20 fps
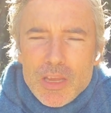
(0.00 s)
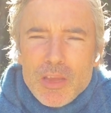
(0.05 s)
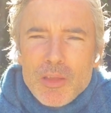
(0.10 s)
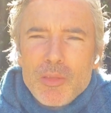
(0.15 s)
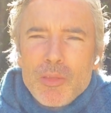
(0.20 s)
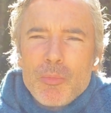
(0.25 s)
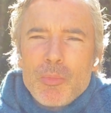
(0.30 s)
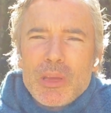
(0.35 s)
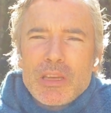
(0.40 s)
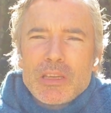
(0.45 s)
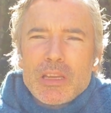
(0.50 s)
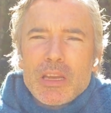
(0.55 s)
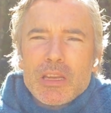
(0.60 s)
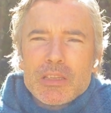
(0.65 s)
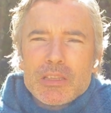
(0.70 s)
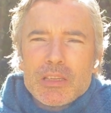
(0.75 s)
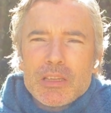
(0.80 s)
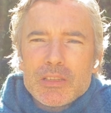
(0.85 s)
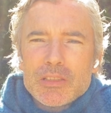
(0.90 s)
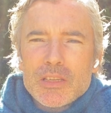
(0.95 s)
the big
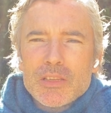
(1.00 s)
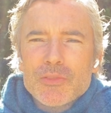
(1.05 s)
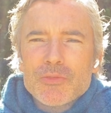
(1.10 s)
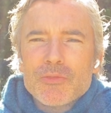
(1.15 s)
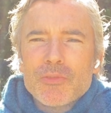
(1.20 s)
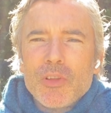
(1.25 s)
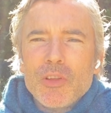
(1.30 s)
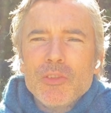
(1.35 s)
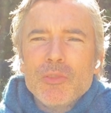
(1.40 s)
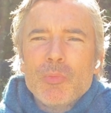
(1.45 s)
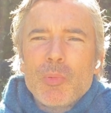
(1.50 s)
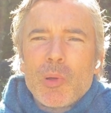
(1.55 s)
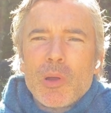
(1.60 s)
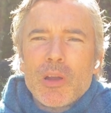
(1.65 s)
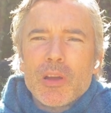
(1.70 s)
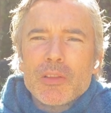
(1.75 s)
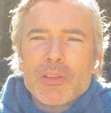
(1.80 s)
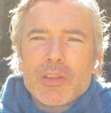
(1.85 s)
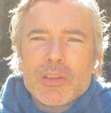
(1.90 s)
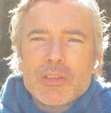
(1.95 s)
tendency is this front
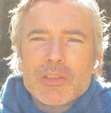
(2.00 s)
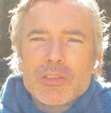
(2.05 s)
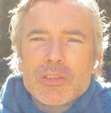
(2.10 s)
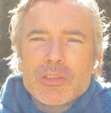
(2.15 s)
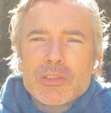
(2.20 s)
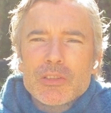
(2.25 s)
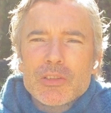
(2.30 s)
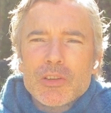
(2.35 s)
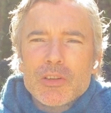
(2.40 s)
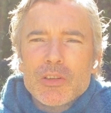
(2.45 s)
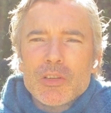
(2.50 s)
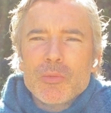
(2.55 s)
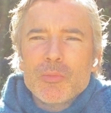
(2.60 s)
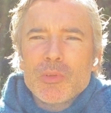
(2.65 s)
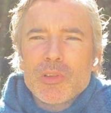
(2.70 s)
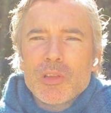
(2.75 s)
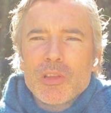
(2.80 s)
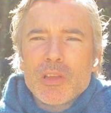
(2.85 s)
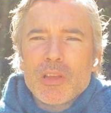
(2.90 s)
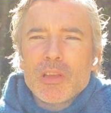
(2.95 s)
part, the sternum
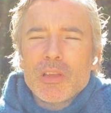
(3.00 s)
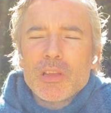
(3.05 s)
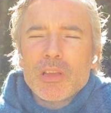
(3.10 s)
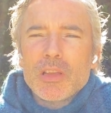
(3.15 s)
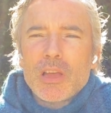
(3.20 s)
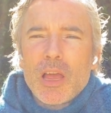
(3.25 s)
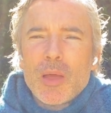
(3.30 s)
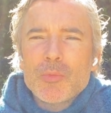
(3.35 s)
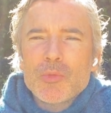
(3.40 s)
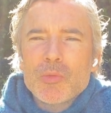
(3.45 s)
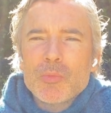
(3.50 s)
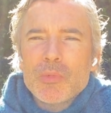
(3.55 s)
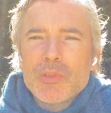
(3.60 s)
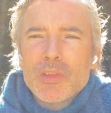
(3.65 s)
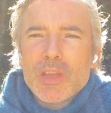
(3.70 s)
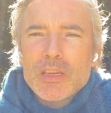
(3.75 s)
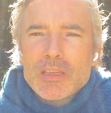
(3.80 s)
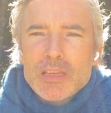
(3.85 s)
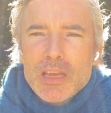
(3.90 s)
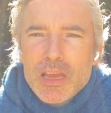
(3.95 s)
and the abdomen,
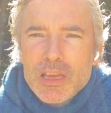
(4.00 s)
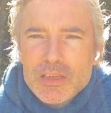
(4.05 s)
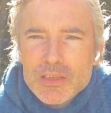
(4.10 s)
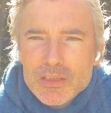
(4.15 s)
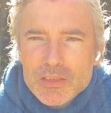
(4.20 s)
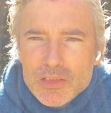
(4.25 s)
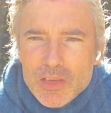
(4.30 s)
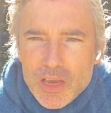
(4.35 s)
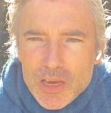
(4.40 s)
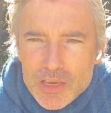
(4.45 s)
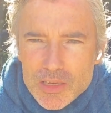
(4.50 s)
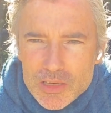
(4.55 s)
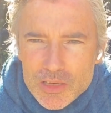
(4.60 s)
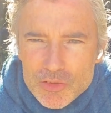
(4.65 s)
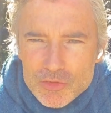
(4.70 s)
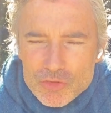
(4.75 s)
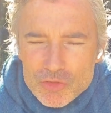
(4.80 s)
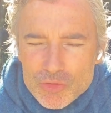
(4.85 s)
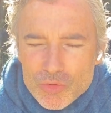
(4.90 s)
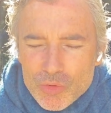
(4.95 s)
they tend to tighten
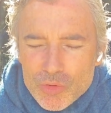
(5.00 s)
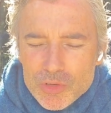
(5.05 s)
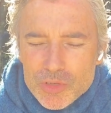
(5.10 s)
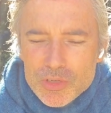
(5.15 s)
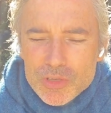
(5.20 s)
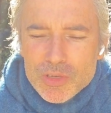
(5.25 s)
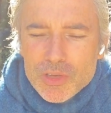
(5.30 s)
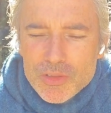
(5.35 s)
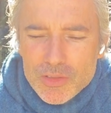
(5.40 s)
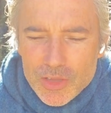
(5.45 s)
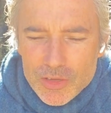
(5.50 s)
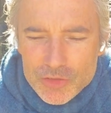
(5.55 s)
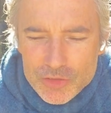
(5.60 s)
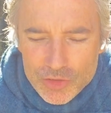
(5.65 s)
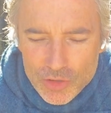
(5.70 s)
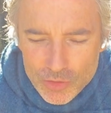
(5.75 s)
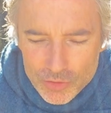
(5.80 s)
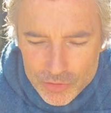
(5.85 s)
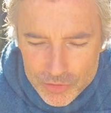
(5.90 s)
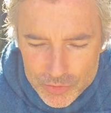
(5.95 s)
and shorten, and the
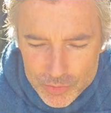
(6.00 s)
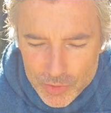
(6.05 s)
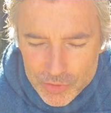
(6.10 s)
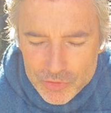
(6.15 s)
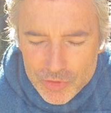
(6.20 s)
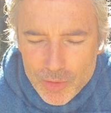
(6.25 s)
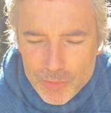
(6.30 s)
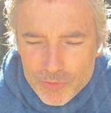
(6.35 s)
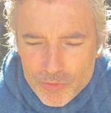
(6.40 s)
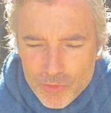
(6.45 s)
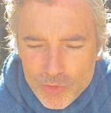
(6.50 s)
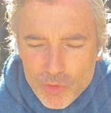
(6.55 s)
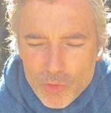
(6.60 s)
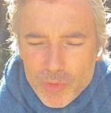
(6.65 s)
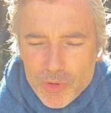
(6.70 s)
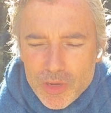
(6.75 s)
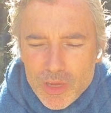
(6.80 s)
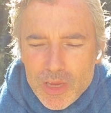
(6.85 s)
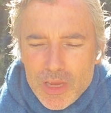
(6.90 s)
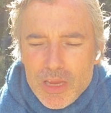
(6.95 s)
shoulders will drop
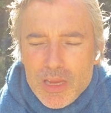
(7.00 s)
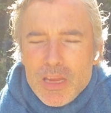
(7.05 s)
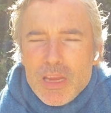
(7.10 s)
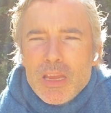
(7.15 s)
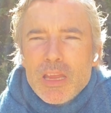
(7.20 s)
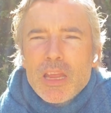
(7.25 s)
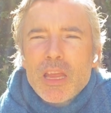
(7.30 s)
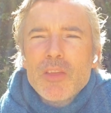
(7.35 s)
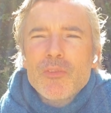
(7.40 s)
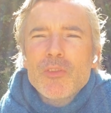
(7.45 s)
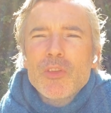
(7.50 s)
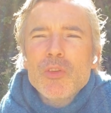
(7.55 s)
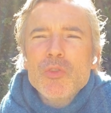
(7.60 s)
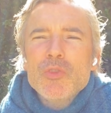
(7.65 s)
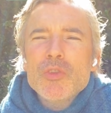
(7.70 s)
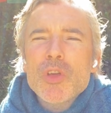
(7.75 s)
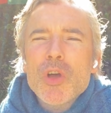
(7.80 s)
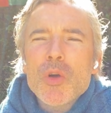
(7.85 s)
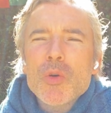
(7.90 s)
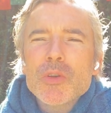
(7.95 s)
forward. If you
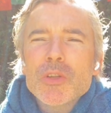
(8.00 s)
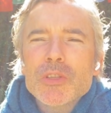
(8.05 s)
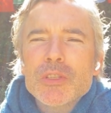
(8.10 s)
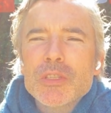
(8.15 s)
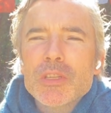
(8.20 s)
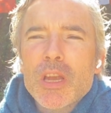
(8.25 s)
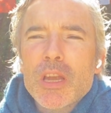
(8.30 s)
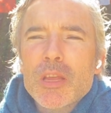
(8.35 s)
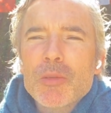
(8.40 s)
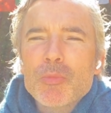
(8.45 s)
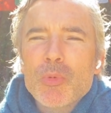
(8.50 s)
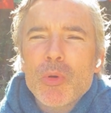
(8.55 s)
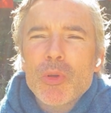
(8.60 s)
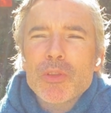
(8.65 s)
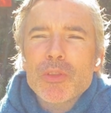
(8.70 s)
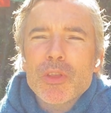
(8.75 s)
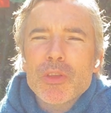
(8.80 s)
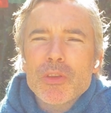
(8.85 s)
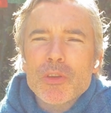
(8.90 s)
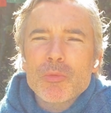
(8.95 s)
notice at any
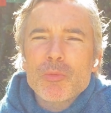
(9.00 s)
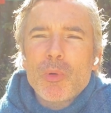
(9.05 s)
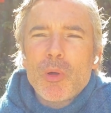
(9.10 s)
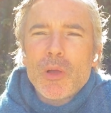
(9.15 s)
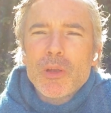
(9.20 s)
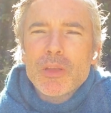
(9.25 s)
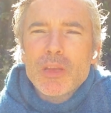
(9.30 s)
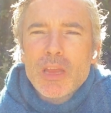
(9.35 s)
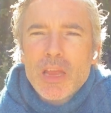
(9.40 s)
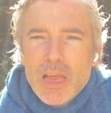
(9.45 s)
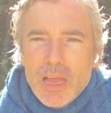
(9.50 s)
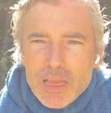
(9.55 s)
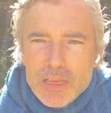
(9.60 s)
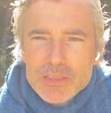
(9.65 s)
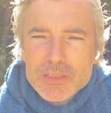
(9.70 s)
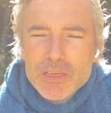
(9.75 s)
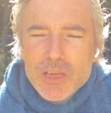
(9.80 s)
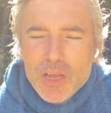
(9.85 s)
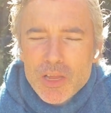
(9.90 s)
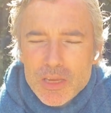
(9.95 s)
point that your body
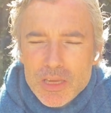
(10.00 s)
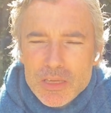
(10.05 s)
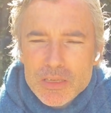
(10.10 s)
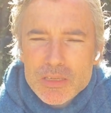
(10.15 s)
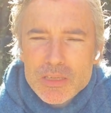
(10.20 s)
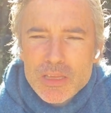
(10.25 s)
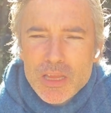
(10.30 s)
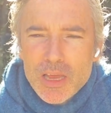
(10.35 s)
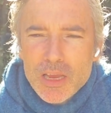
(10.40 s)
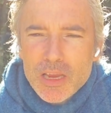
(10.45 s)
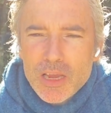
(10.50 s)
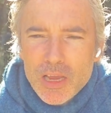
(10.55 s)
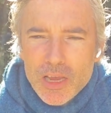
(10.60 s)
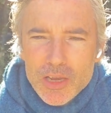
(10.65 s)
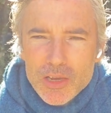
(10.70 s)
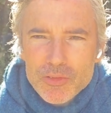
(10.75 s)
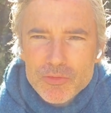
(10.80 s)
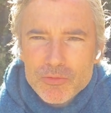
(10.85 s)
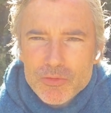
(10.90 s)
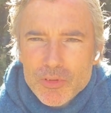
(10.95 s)
has gone into that
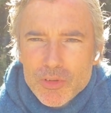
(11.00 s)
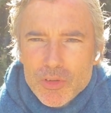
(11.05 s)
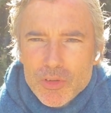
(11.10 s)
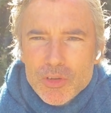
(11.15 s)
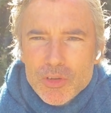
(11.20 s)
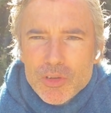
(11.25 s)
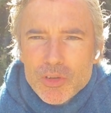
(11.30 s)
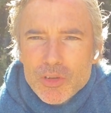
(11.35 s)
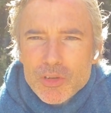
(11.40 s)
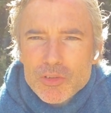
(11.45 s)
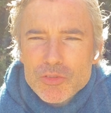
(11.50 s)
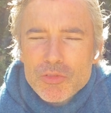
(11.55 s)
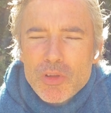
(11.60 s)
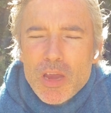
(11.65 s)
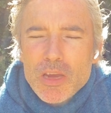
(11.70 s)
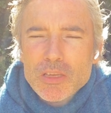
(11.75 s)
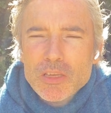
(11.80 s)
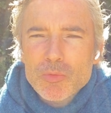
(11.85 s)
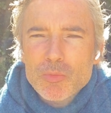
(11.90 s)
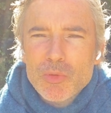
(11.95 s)
kind of
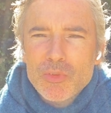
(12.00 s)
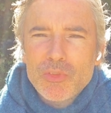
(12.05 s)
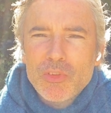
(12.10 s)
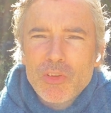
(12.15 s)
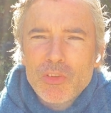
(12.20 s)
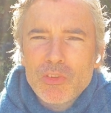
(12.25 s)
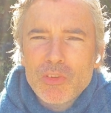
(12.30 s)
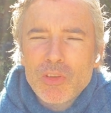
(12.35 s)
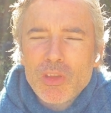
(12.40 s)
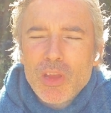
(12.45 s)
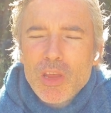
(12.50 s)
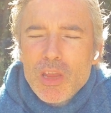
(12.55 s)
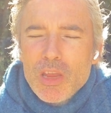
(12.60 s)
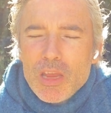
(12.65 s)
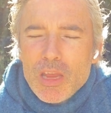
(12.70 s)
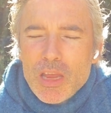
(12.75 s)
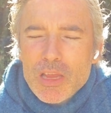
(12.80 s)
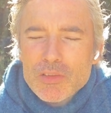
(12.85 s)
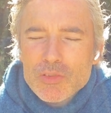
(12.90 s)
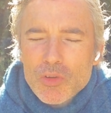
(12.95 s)
contracted position,
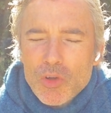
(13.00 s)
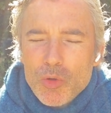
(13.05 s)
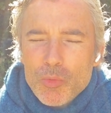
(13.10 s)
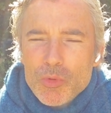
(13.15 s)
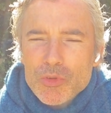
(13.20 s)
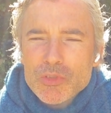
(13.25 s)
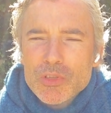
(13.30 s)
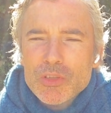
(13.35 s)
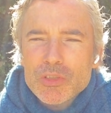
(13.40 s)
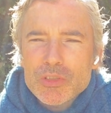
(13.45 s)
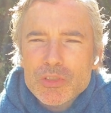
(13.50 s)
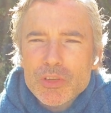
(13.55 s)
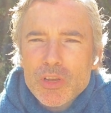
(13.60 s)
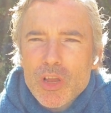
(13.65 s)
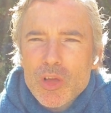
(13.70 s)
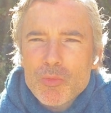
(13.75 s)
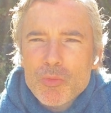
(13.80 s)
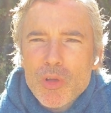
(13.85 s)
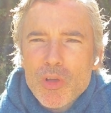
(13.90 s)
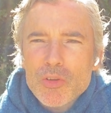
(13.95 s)
it's almost in
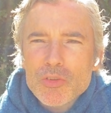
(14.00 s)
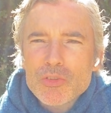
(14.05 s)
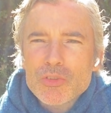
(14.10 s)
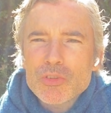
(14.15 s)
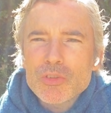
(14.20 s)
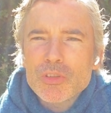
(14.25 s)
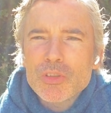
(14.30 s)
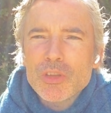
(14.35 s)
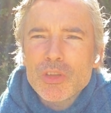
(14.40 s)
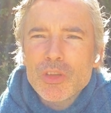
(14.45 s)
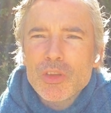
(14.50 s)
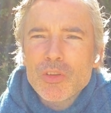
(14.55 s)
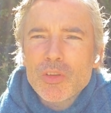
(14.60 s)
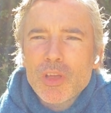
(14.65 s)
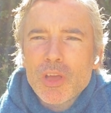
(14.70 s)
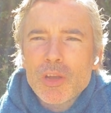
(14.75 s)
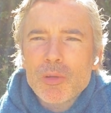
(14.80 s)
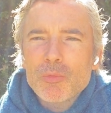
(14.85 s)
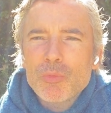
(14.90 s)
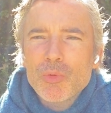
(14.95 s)
slow motion. You
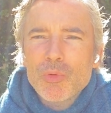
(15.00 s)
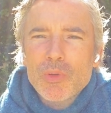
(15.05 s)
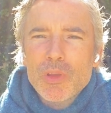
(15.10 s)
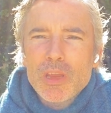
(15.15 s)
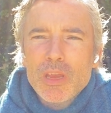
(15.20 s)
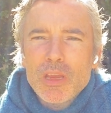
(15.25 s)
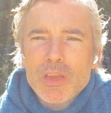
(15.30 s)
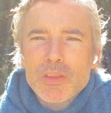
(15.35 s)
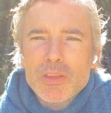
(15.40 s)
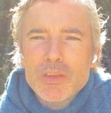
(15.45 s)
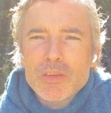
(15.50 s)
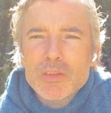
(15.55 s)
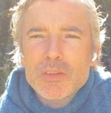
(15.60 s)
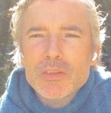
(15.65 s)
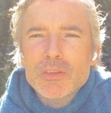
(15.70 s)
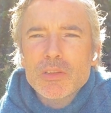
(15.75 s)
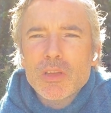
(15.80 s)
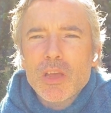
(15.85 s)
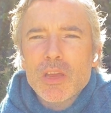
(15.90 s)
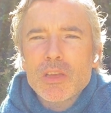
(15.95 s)
kind of breathe into
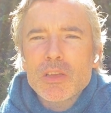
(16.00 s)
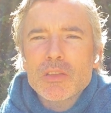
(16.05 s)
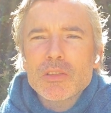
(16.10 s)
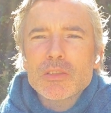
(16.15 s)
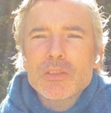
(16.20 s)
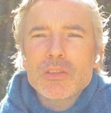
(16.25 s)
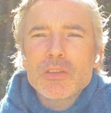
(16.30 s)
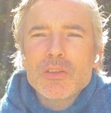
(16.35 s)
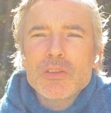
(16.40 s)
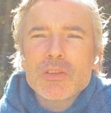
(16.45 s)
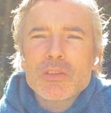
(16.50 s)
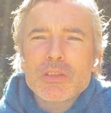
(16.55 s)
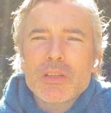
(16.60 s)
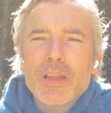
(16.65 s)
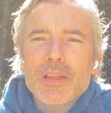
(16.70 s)
the tightness, and you just